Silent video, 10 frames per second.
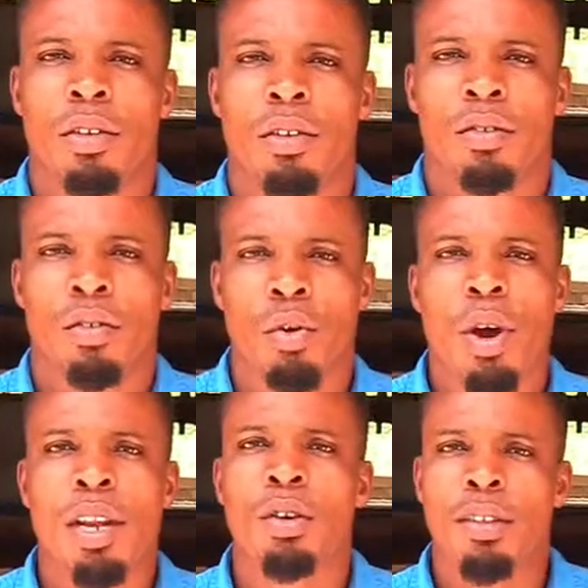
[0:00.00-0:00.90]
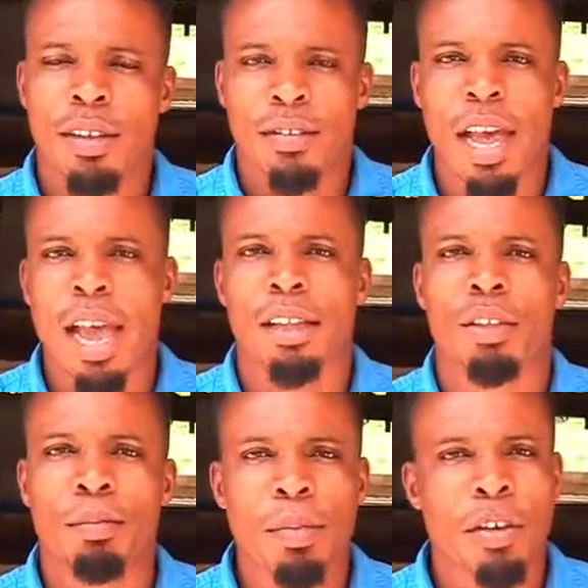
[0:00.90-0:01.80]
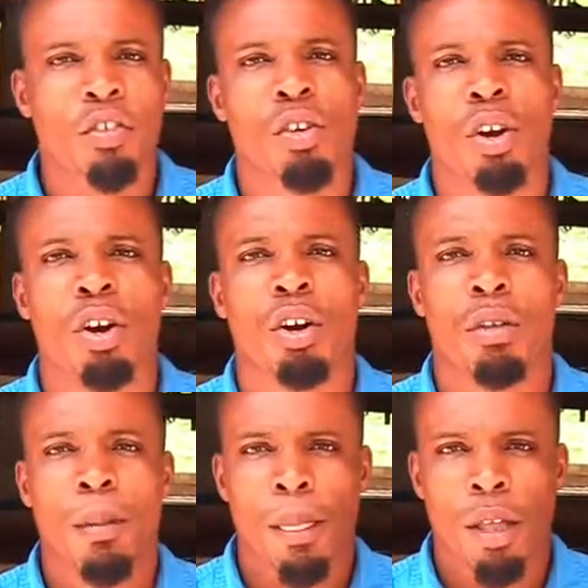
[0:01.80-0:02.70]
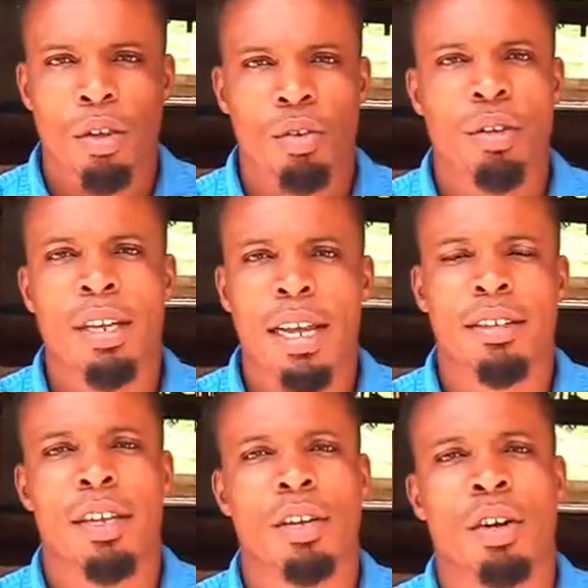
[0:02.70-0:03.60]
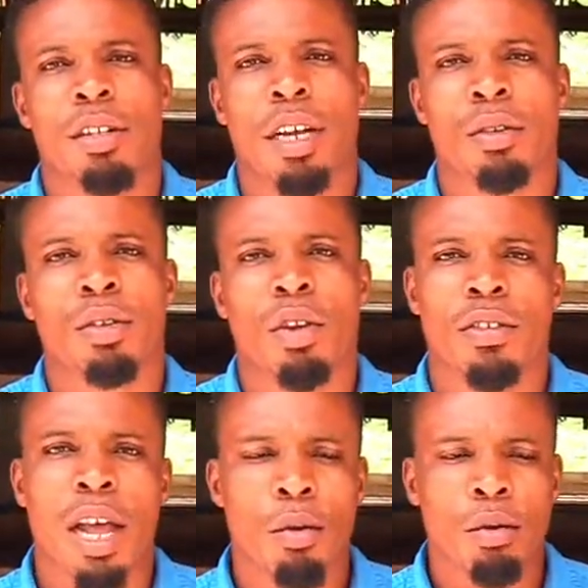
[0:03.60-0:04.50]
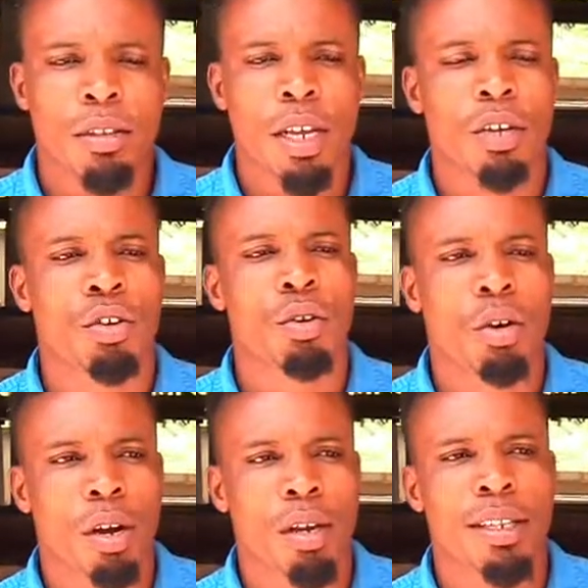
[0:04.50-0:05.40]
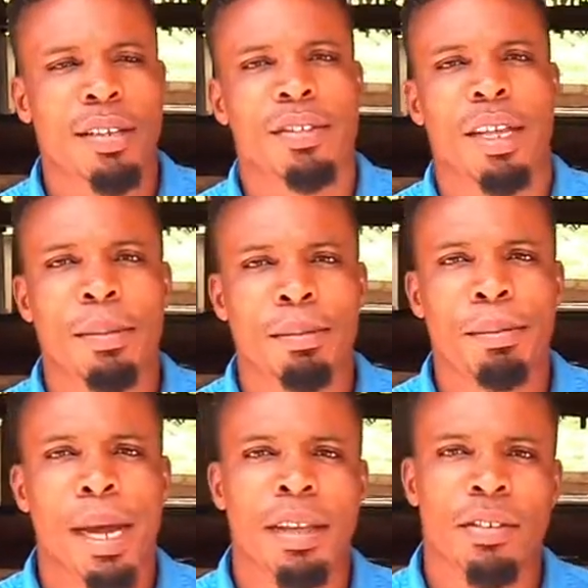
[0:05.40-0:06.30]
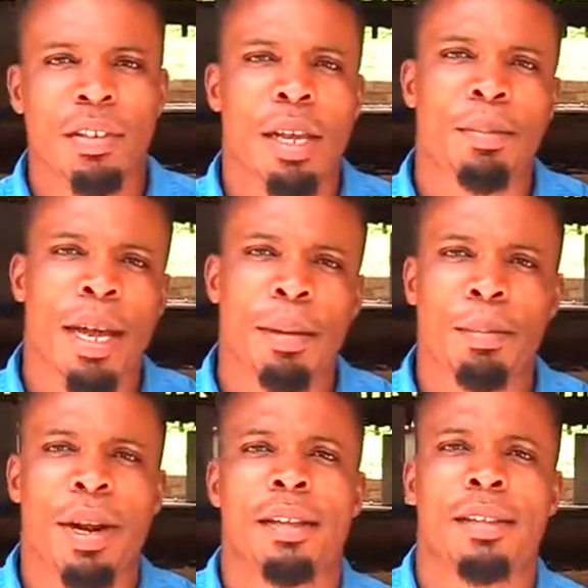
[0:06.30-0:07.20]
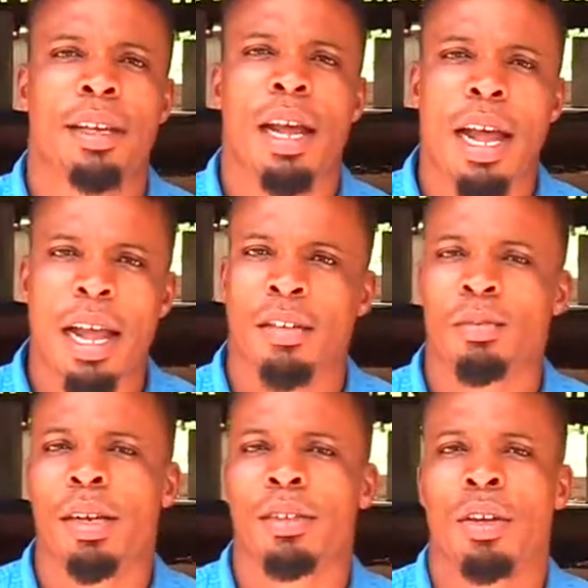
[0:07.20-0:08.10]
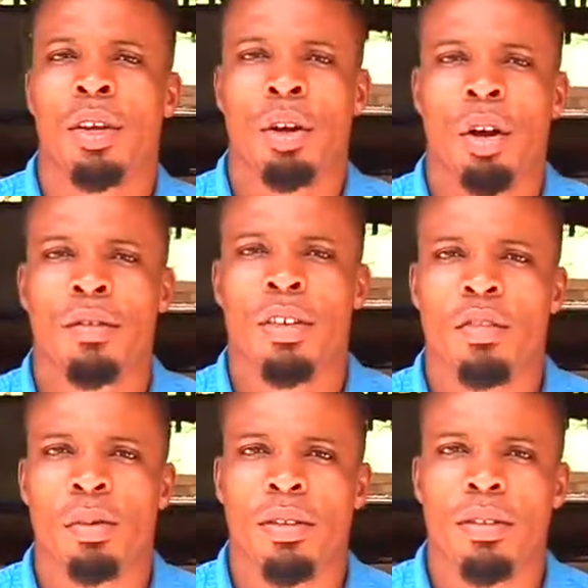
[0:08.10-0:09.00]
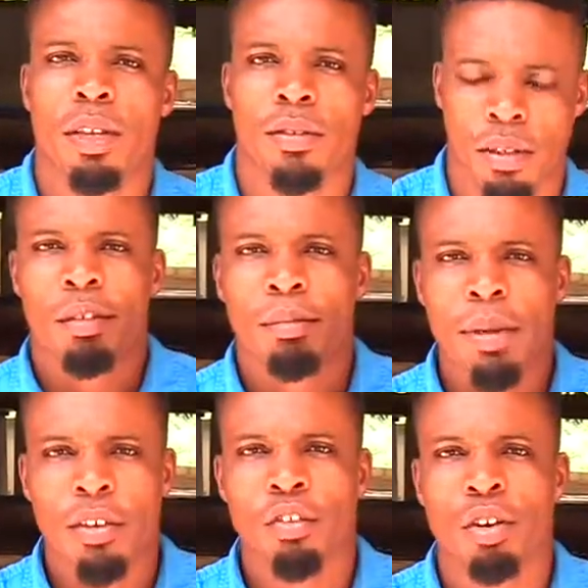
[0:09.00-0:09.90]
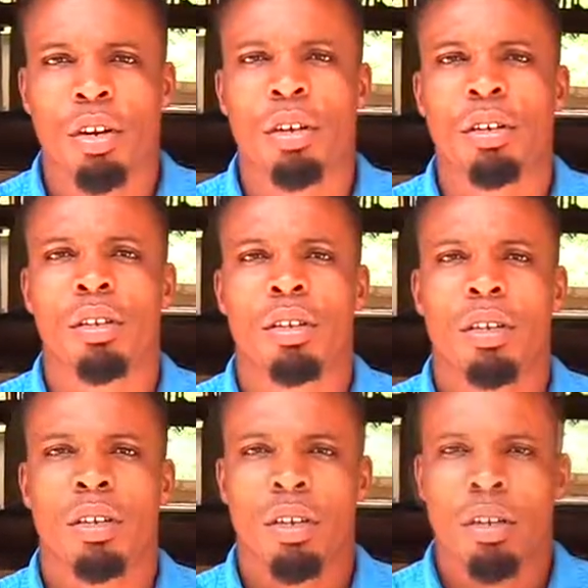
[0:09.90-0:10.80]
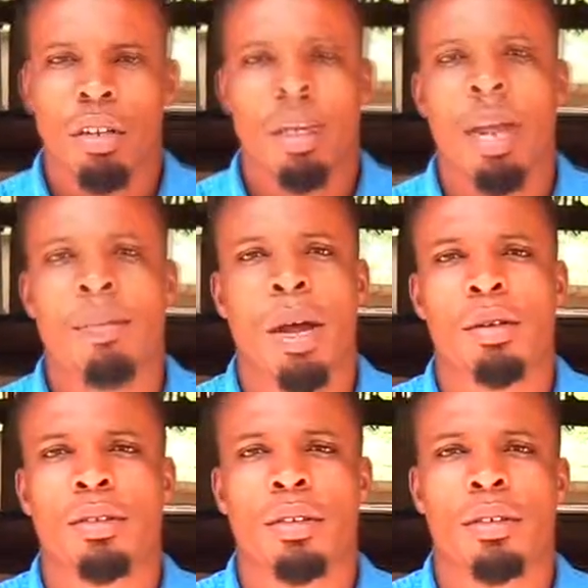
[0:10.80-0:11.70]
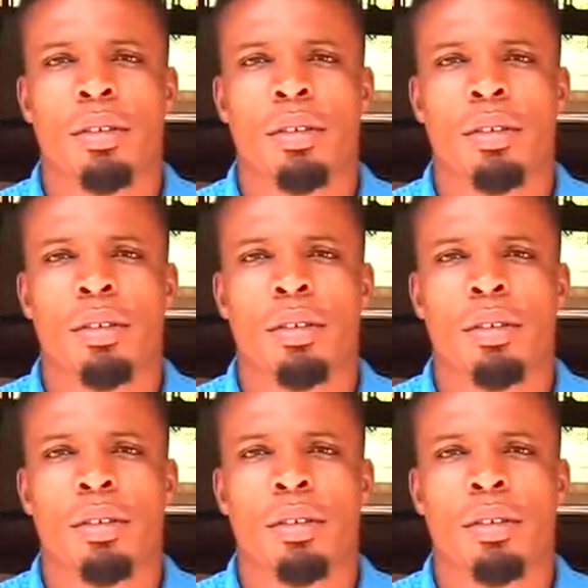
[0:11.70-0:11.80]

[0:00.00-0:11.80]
So when you decide, make sure you get in contact with us, and we'll take you on the step-by-step and practical aspect of this business. Make sure you think about it.